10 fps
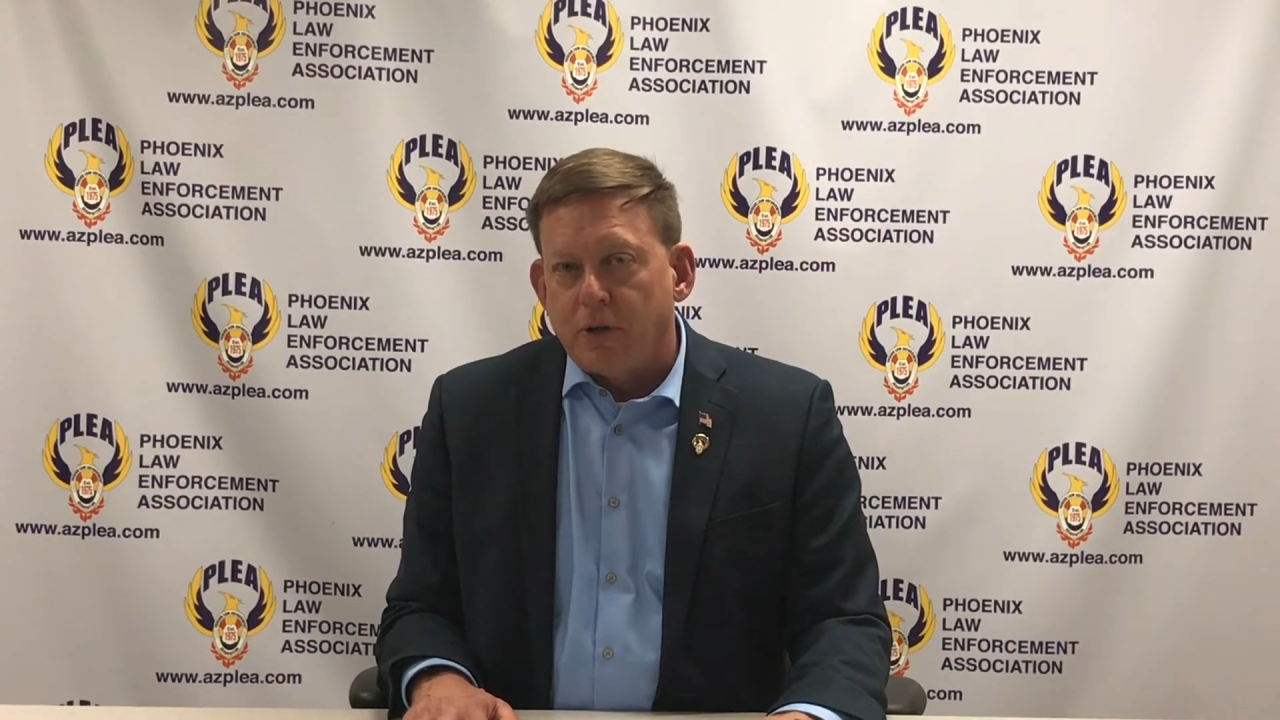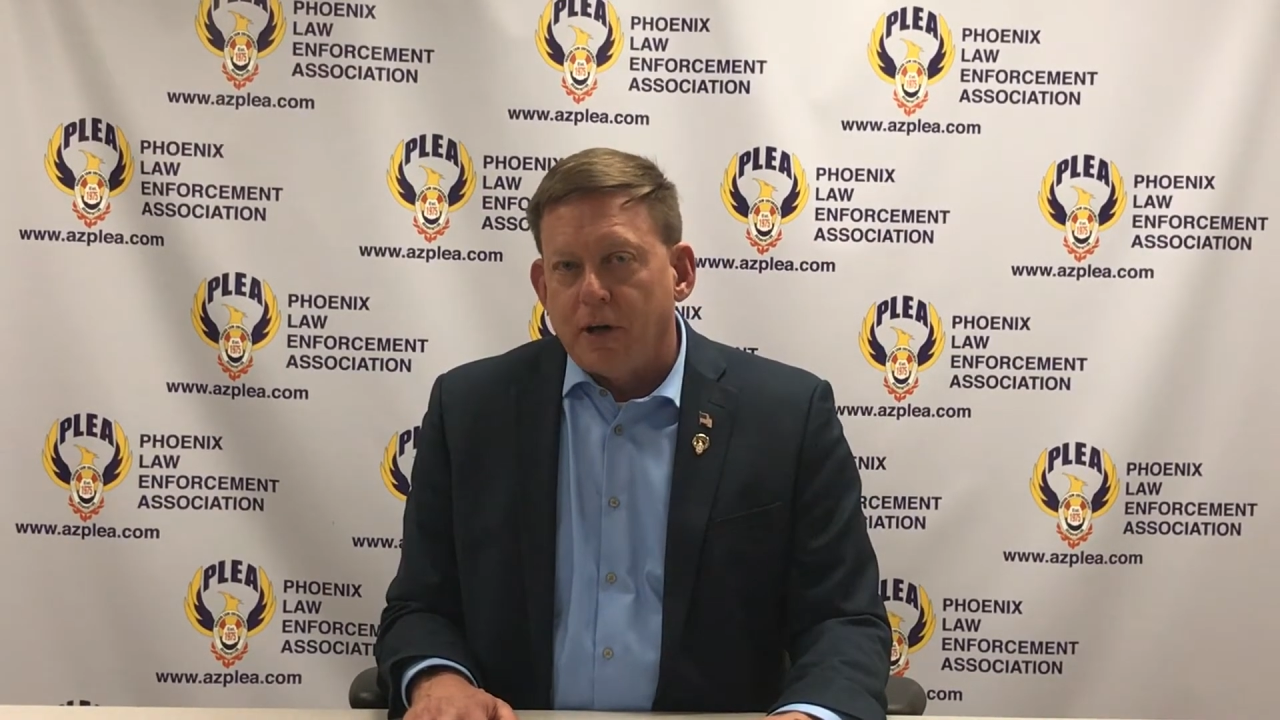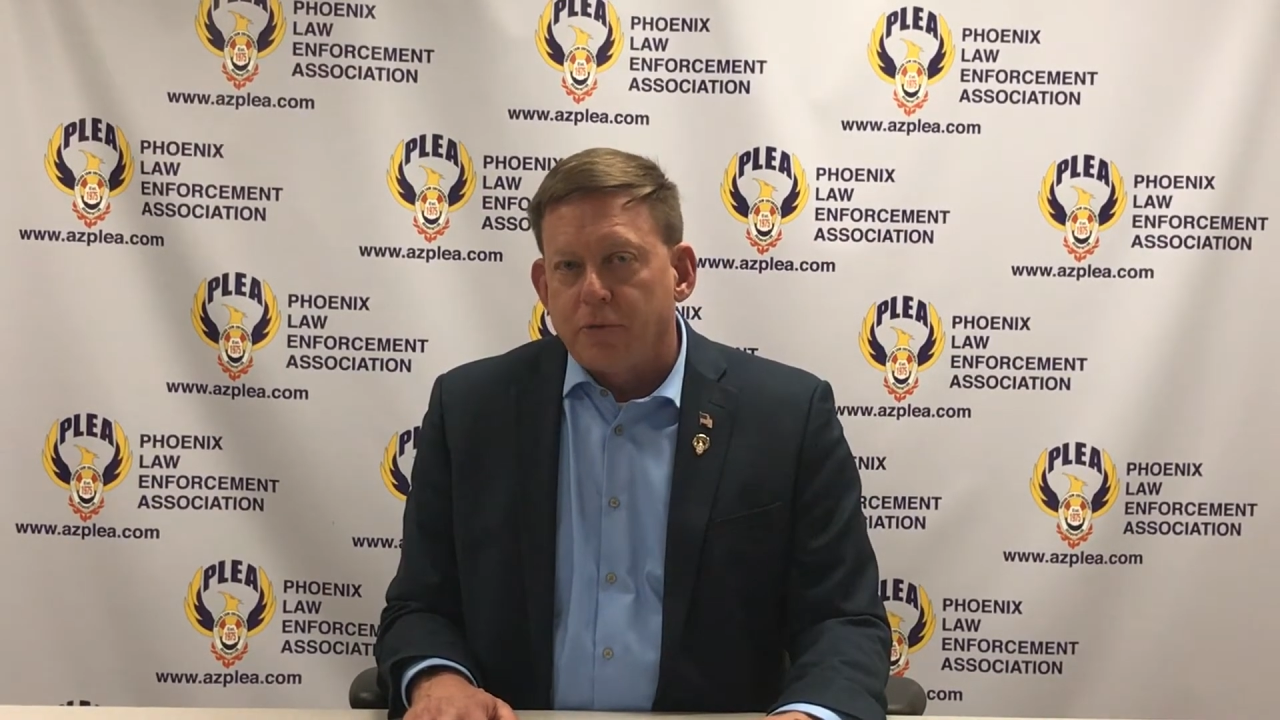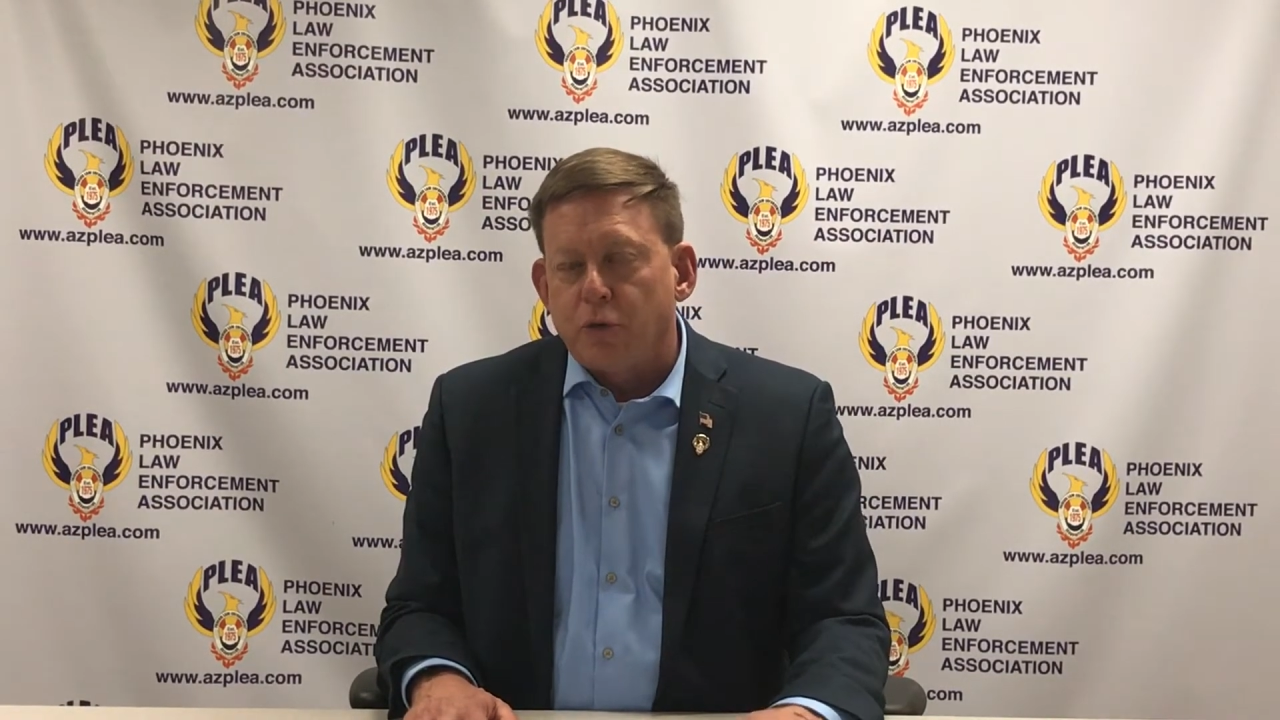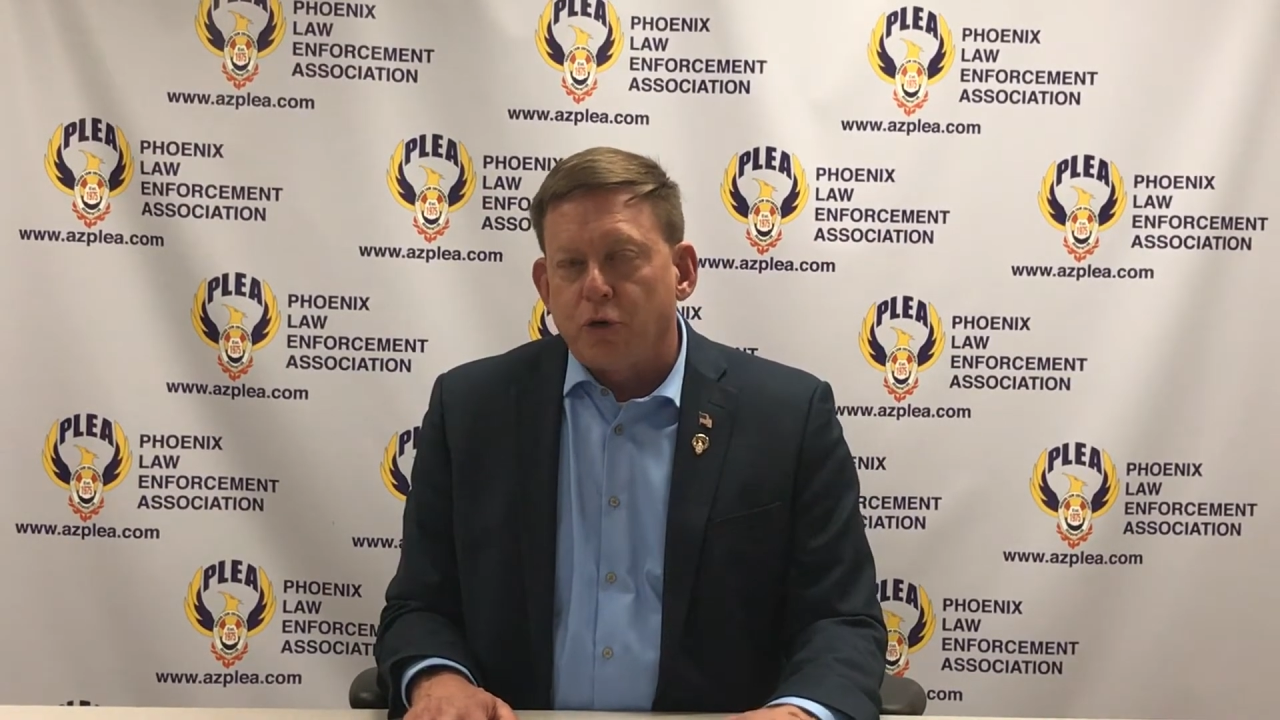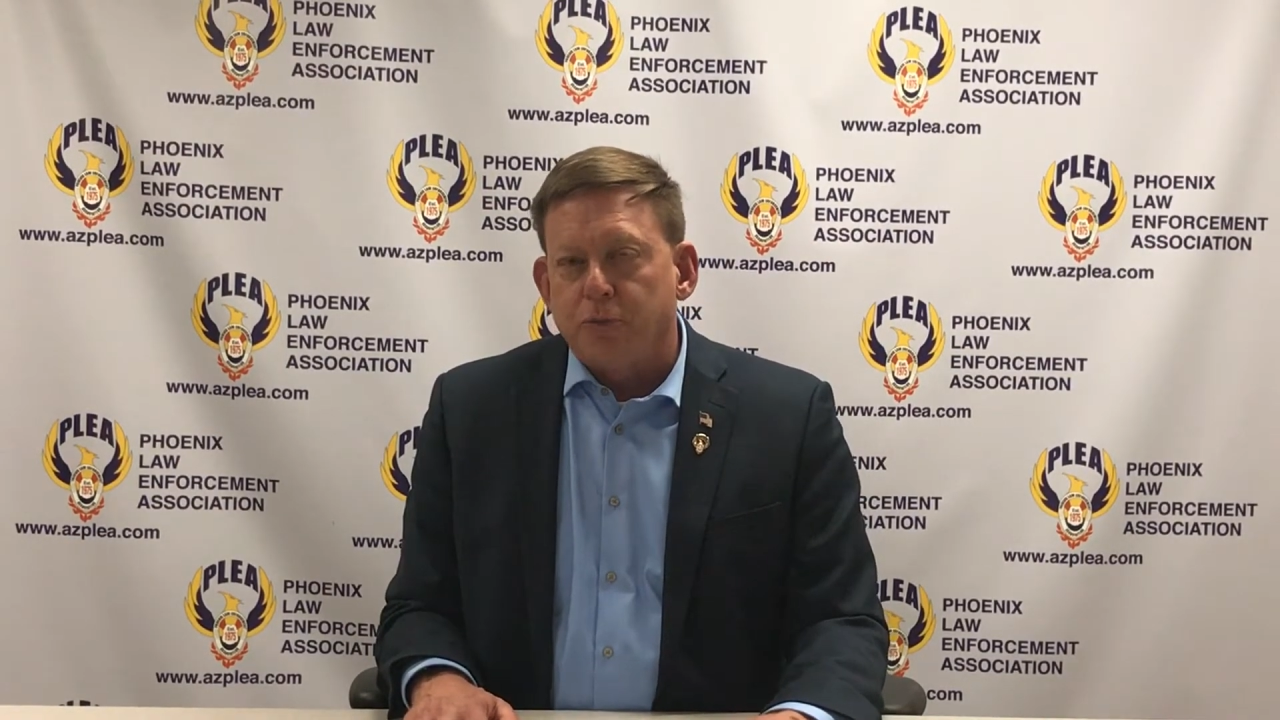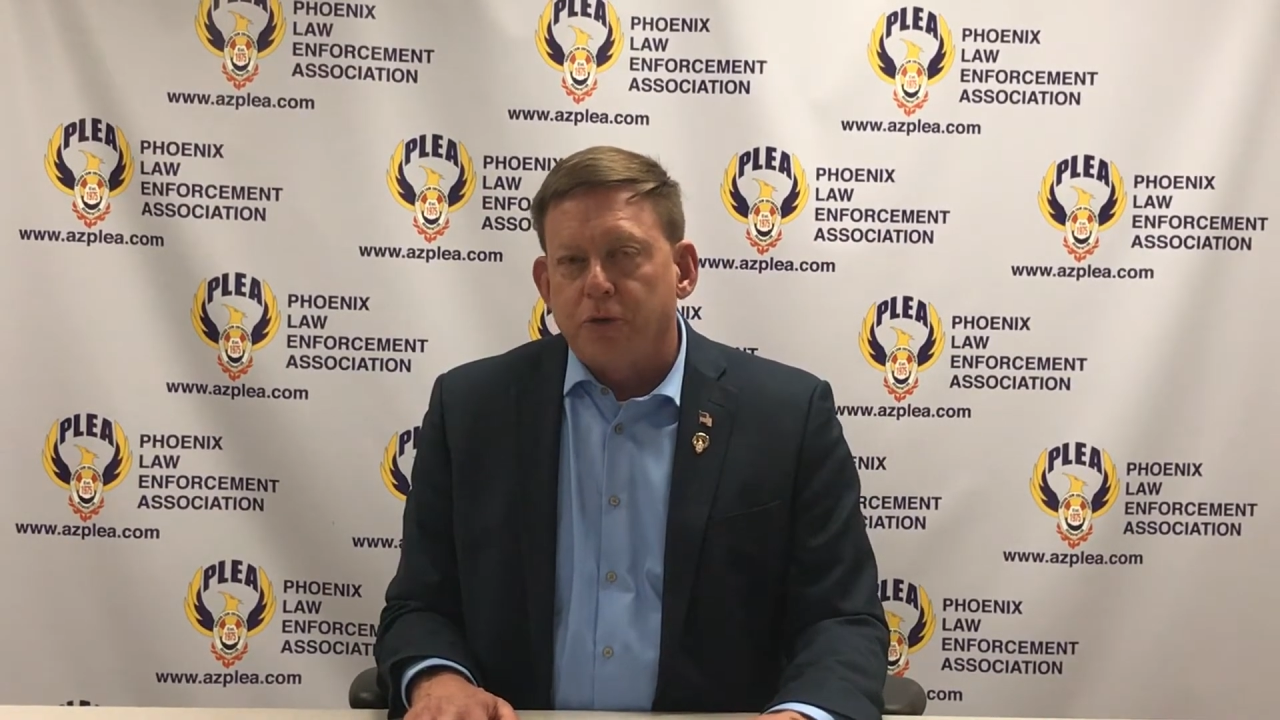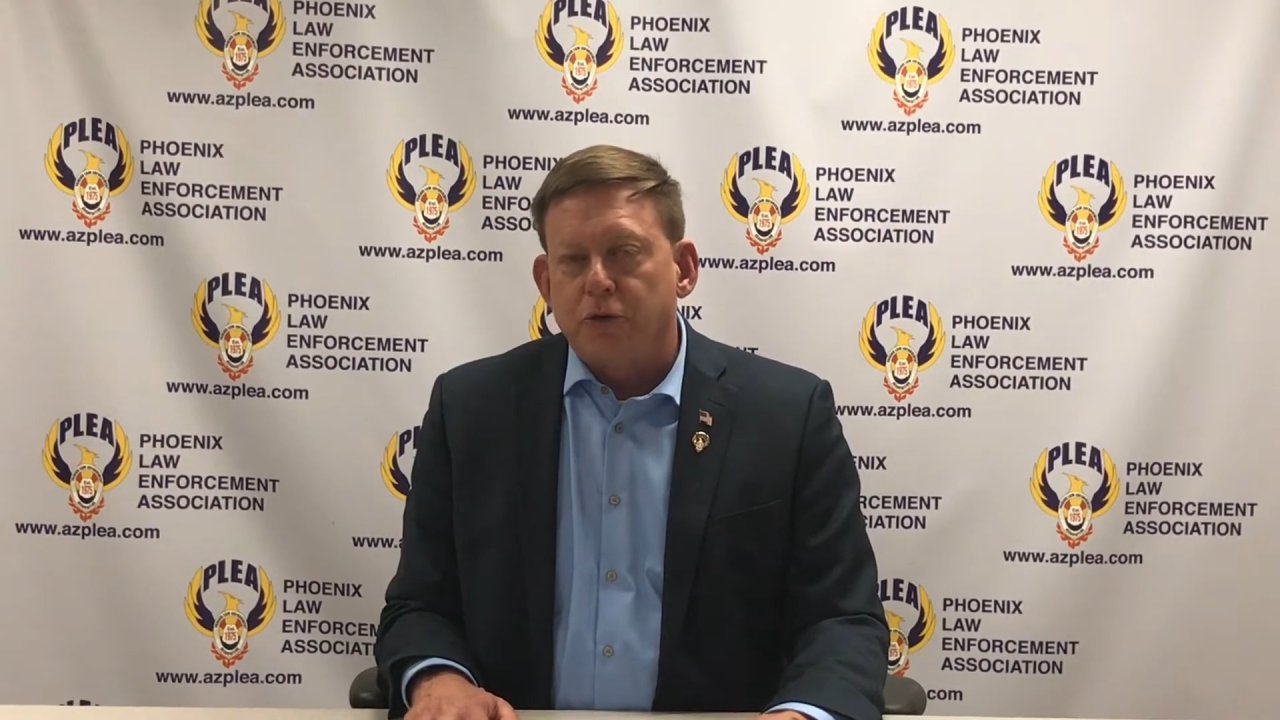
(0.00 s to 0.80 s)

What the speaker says: Law Enforcement